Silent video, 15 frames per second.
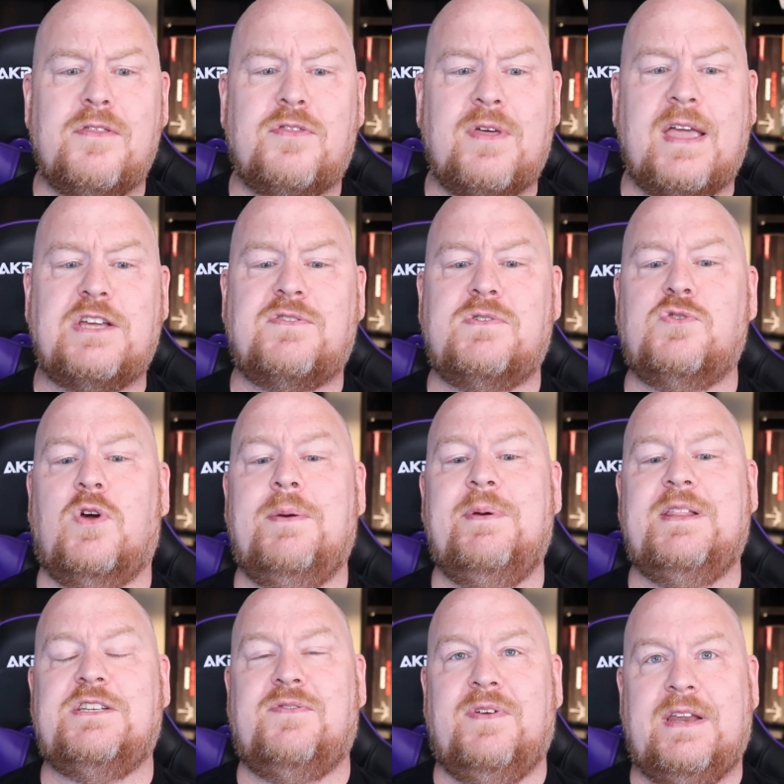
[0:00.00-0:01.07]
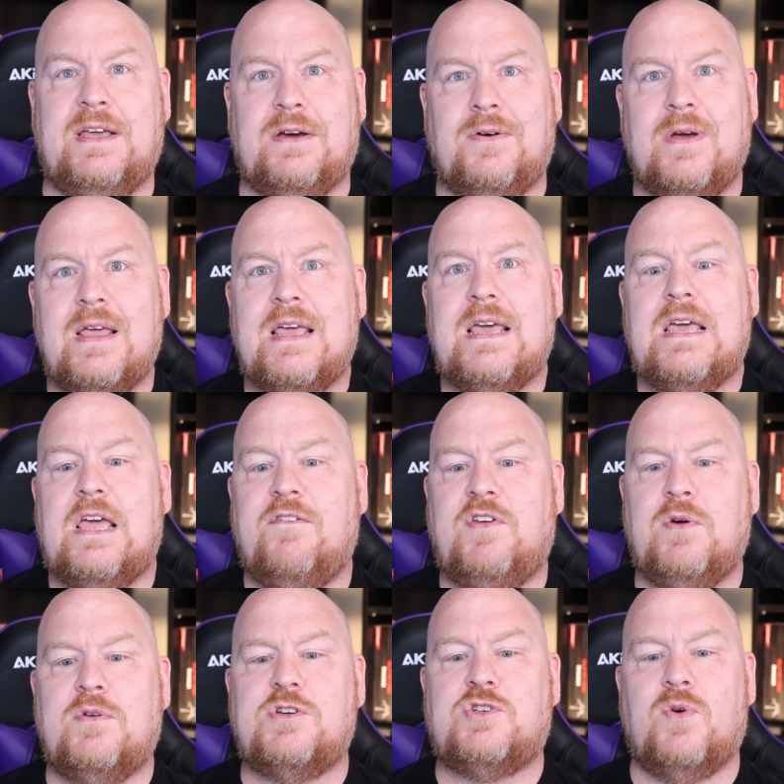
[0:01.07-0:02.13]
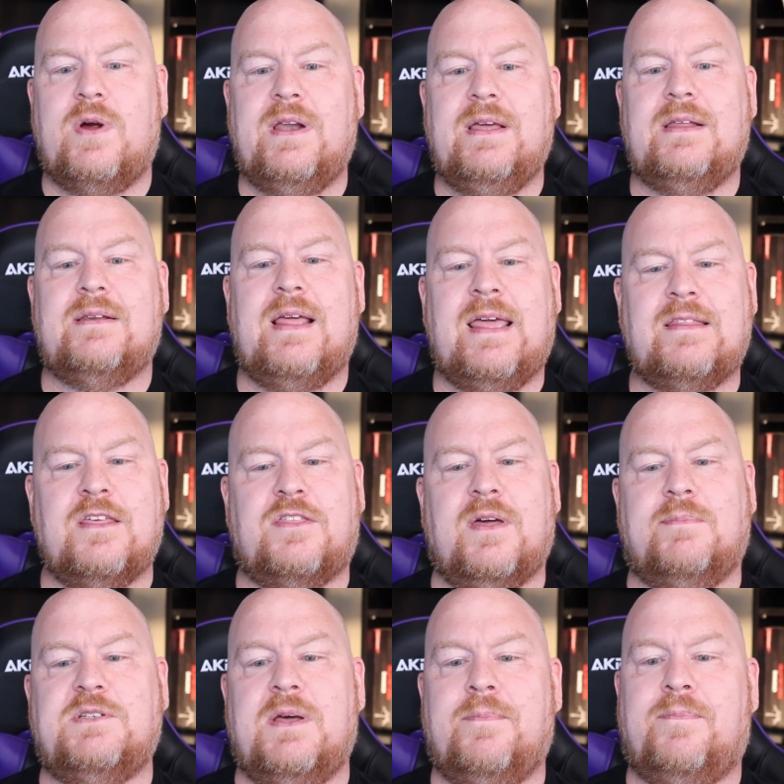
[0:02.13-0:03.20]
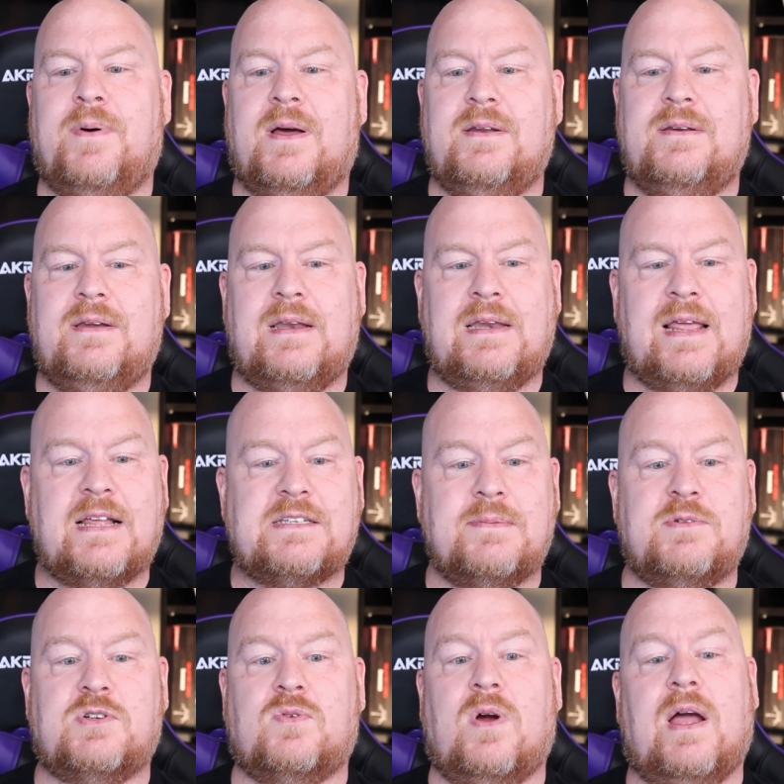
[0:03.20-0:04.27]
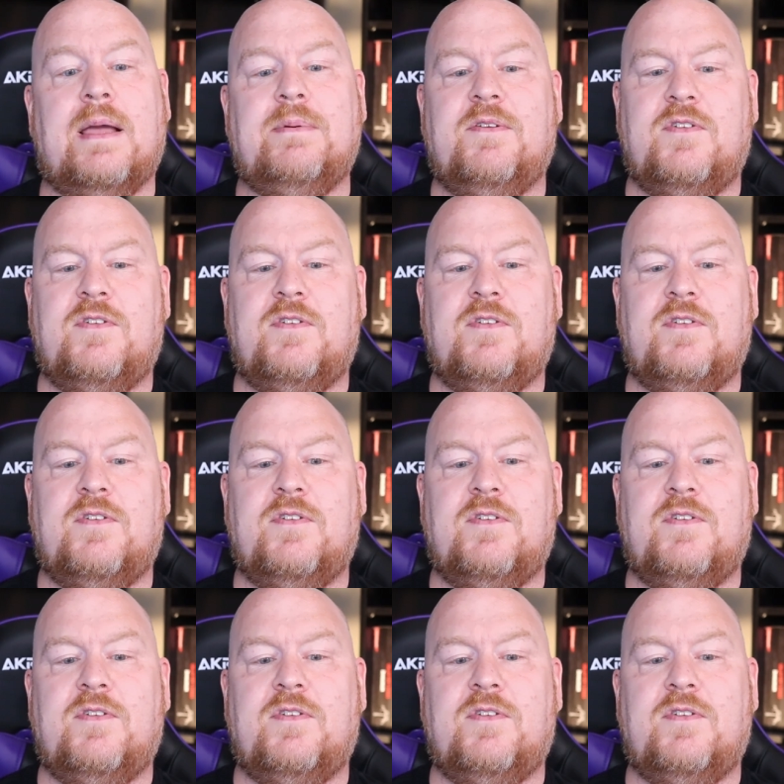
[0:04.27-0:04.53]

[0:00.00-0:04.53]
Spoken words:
Thanks for joining me in this video. If you enjoyed it, hit the thumbs up button and get subscribed.